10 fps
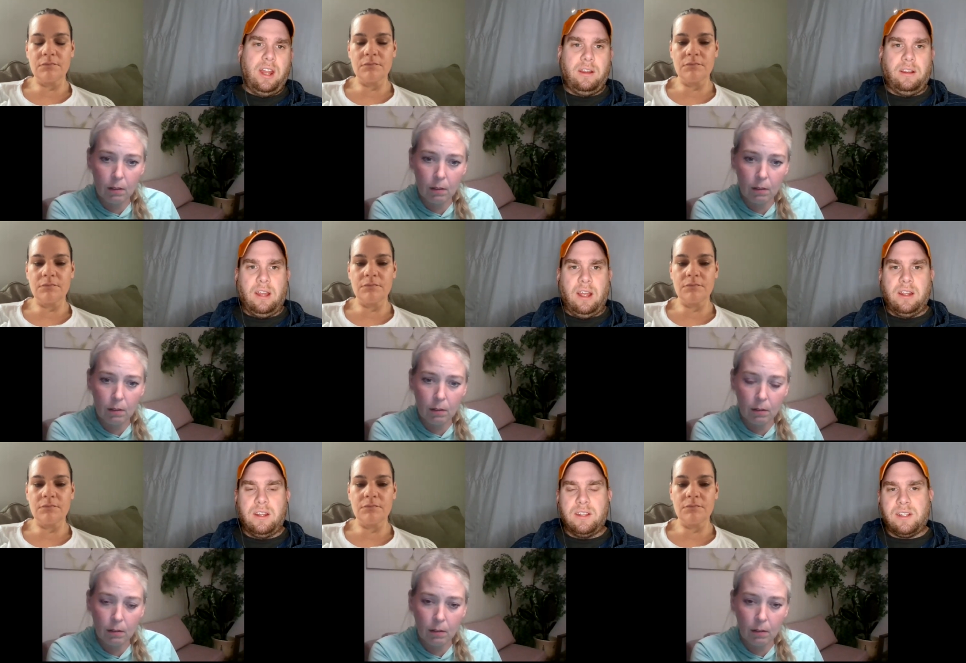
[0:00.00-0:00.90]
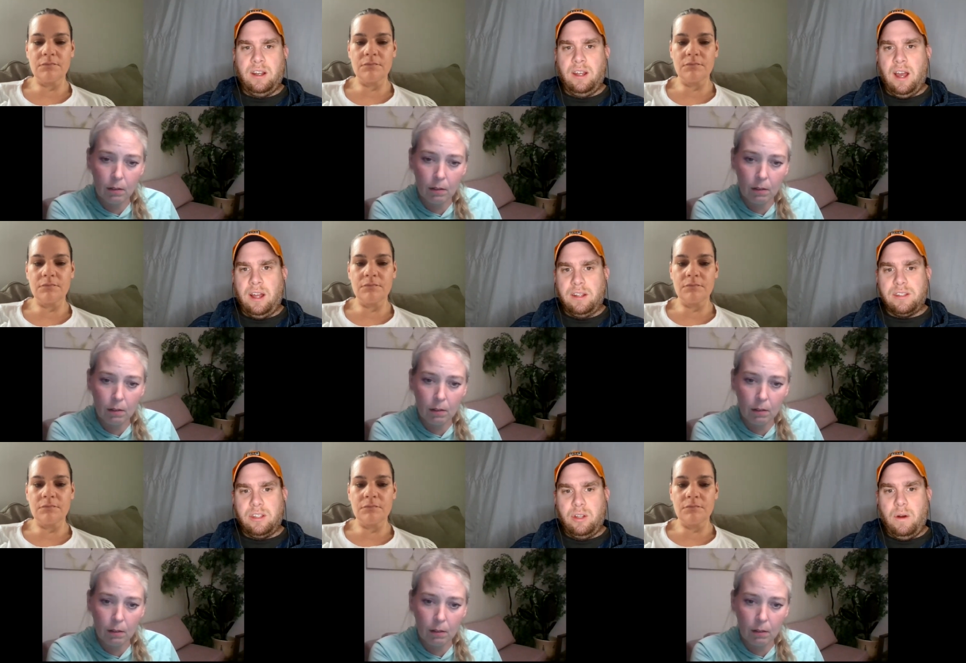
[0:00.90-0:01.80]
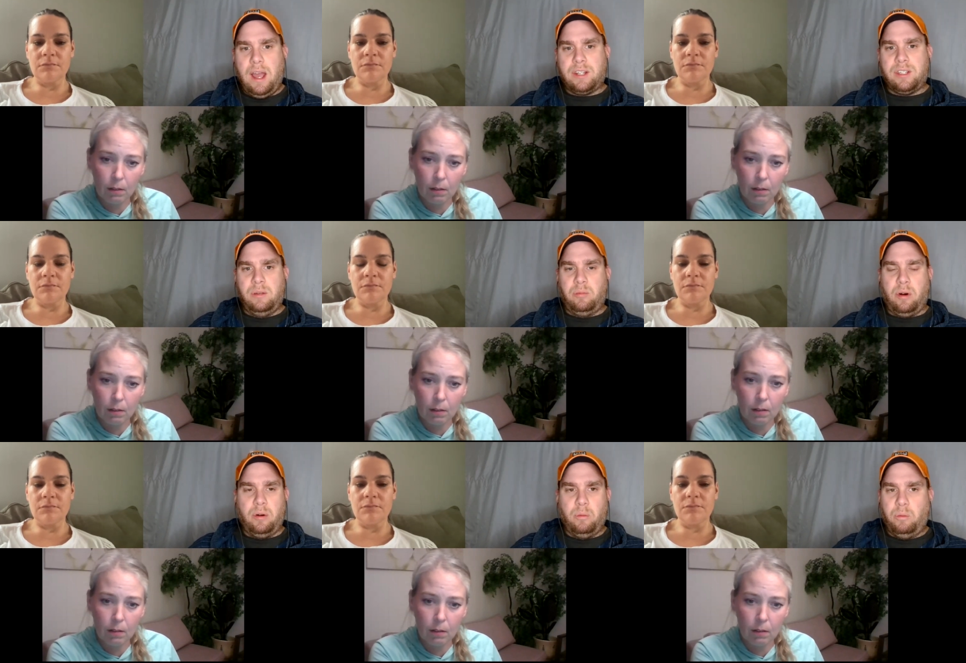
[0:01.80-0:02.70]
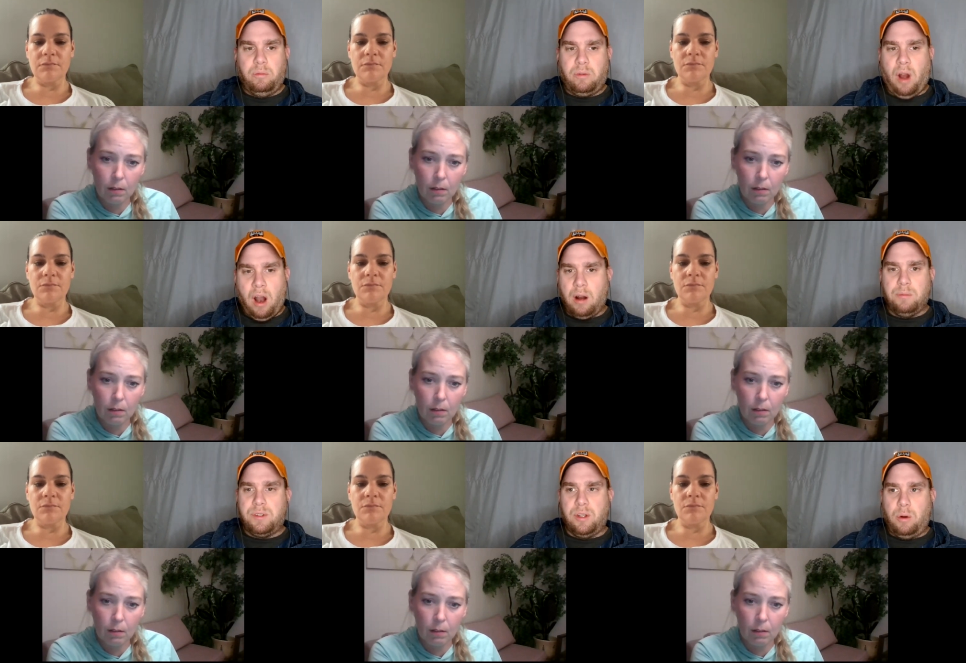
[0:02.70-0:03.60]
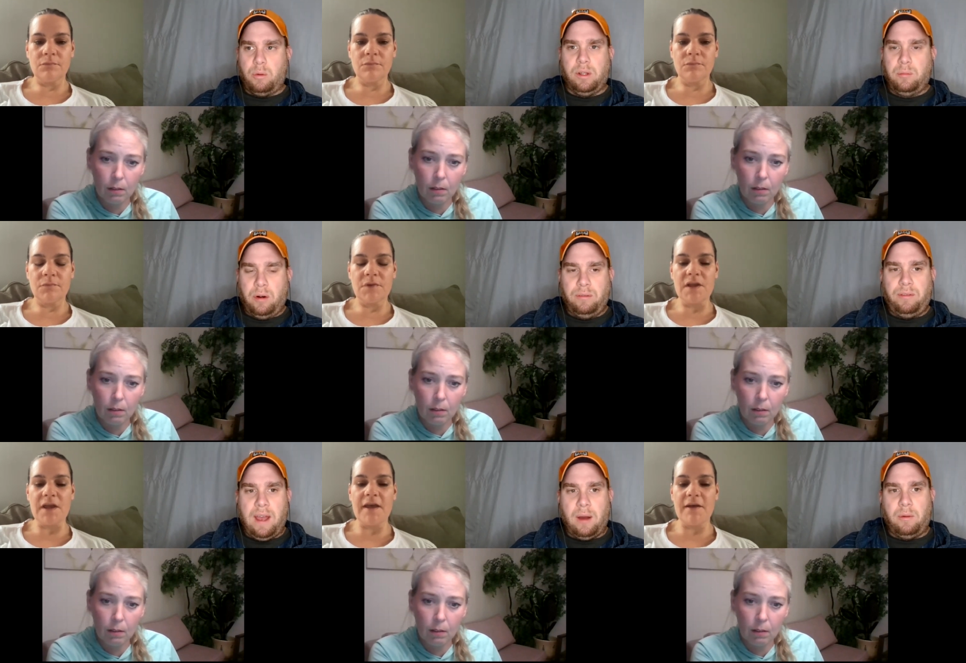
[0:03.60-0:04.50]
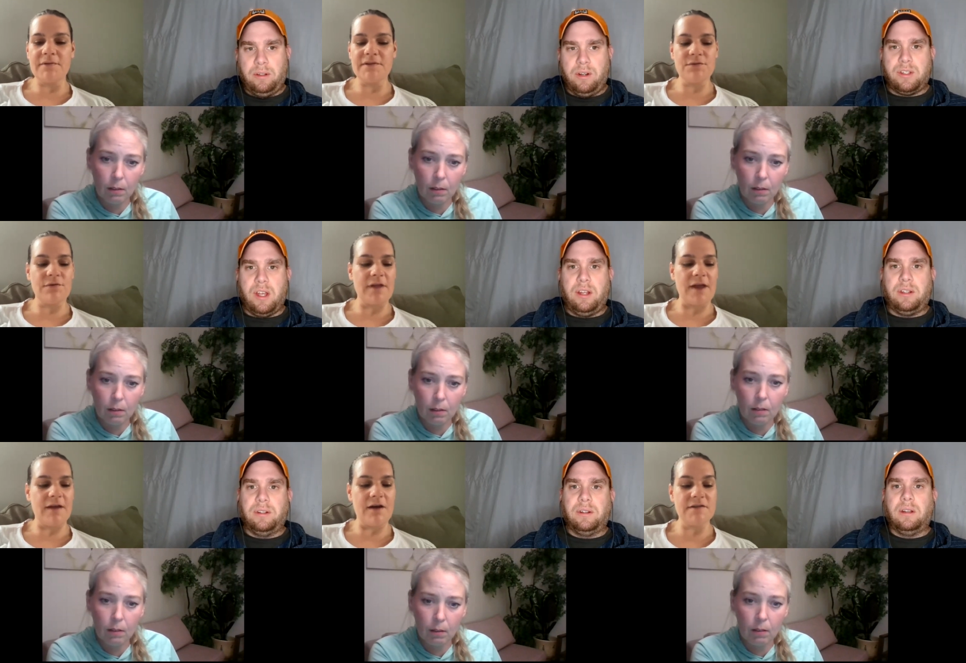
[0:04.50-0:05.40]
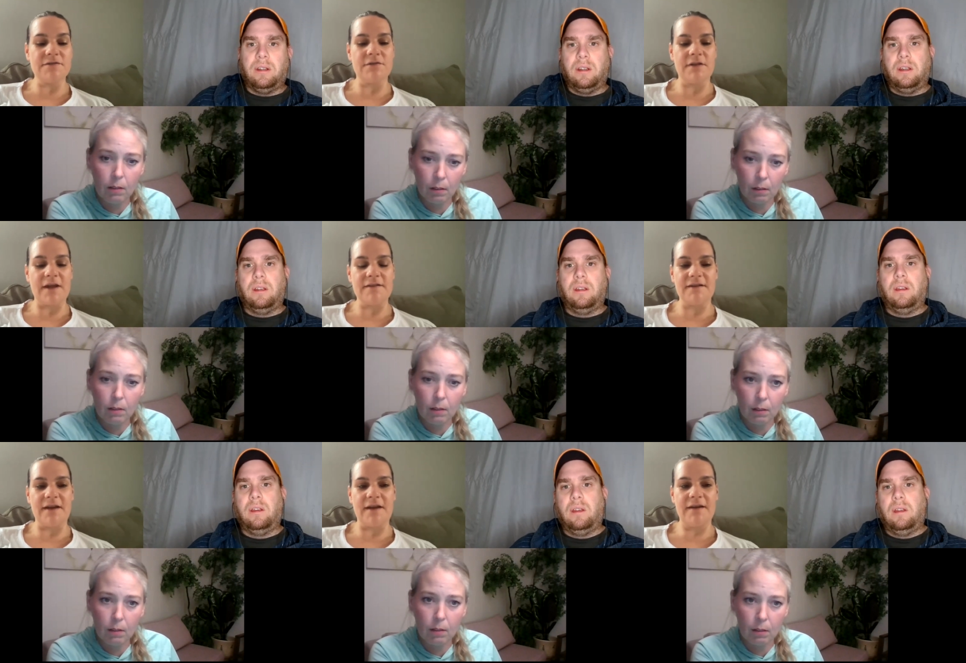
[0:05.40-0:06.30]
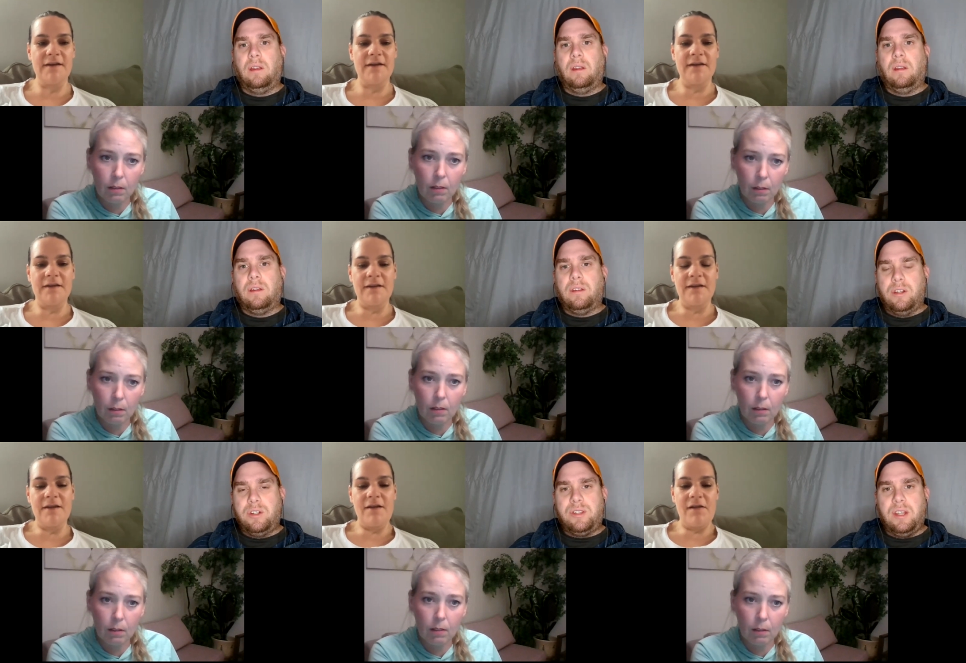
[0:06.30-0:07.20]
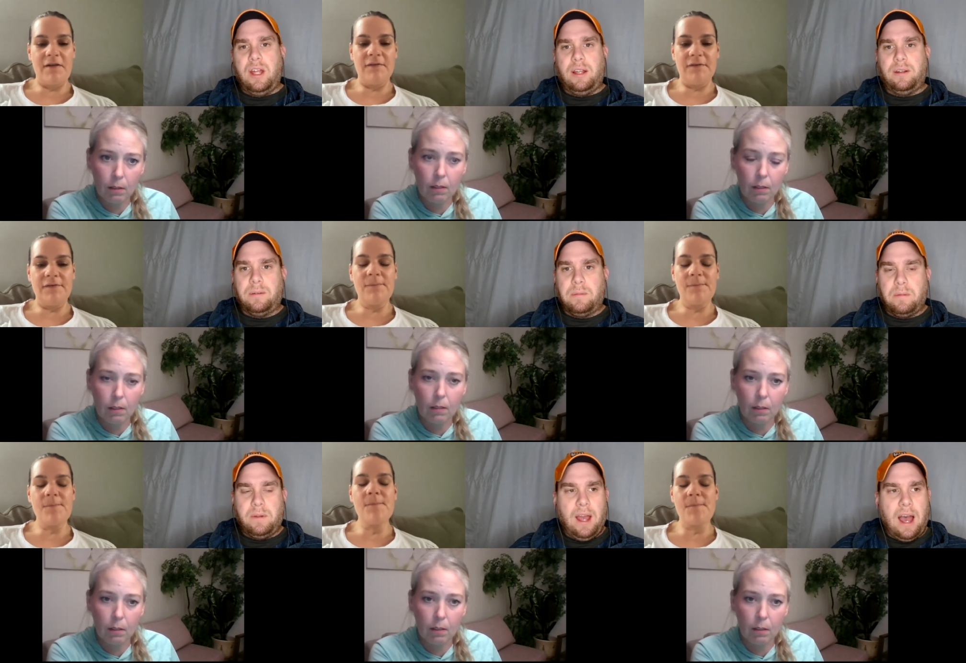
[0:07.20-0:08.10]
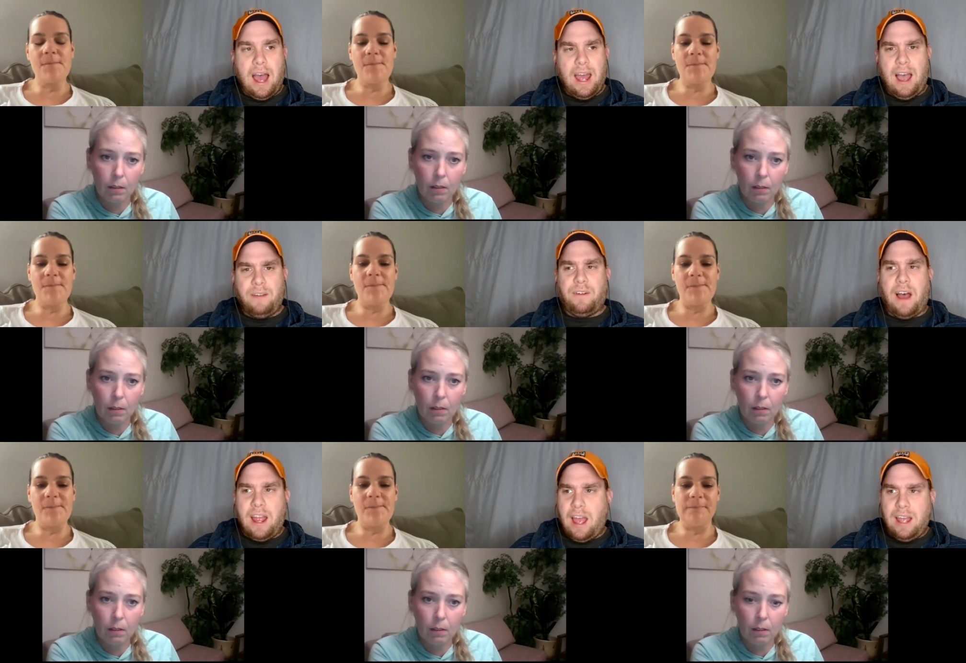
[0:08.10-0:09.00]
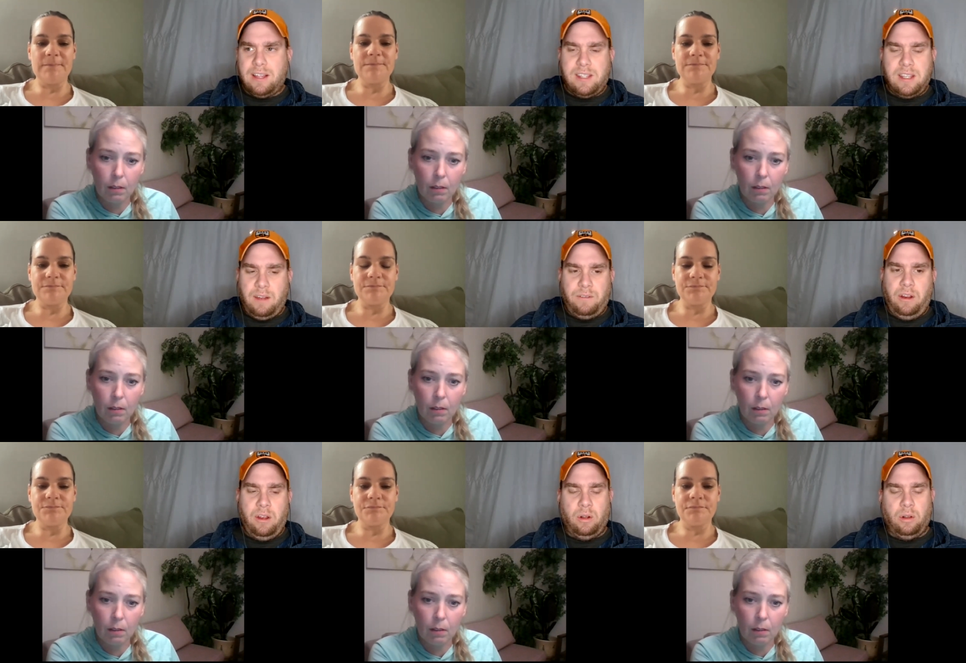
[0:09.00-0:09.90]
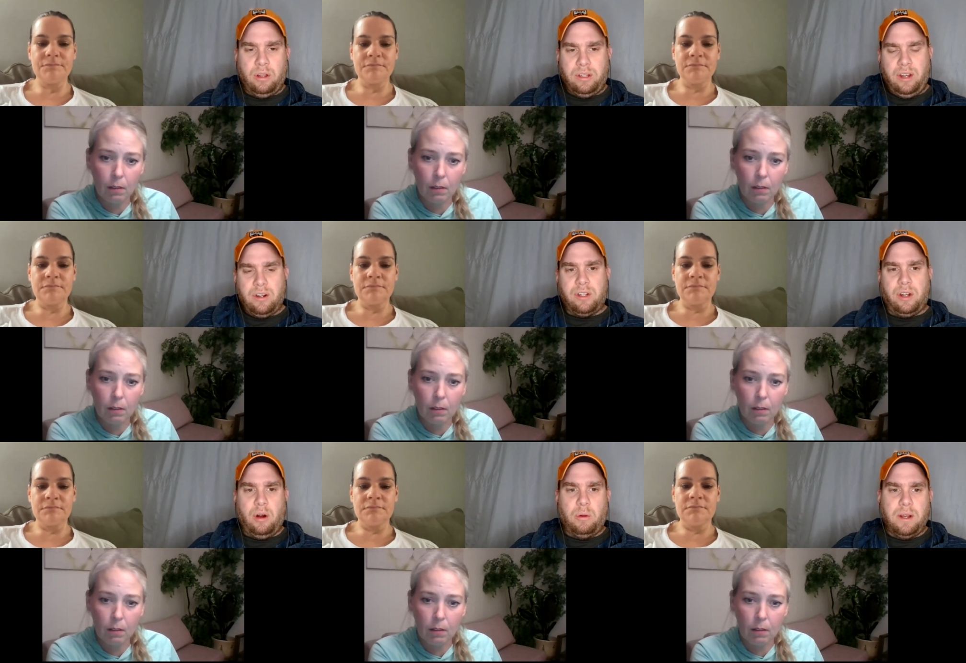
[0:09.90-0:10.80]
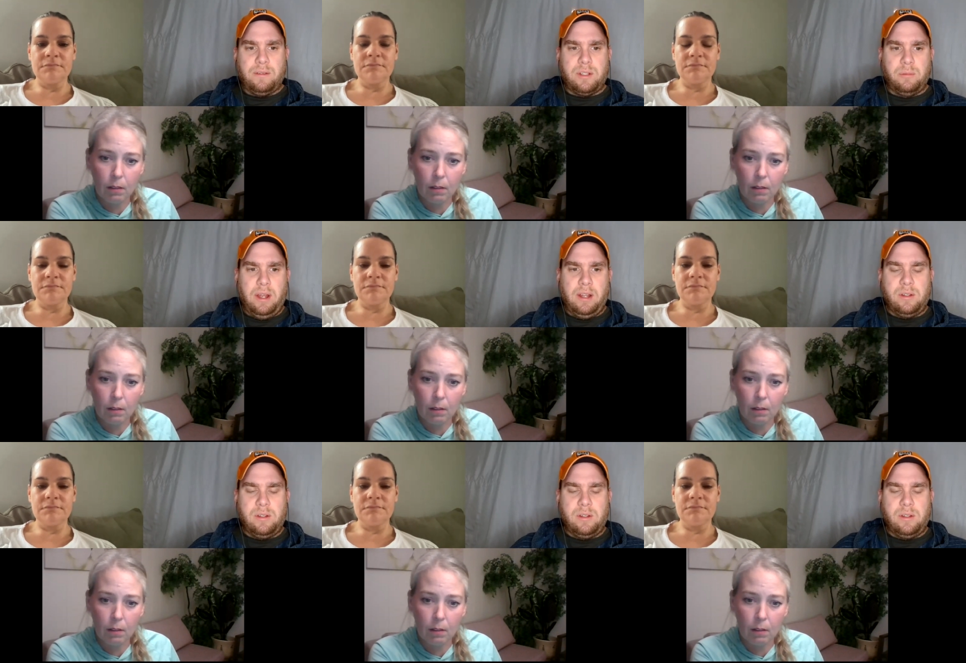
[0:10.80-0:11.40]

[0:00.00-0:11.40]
Speaker 1: They they did a study on this, and you actually burn carbs. You don't really burn fat yeah, when you're cycling. I
Speaker 2: saw that today.
Speaker 1: Did you see that? Yeah, mm. I, I I had seen that video years ago. Whenever she made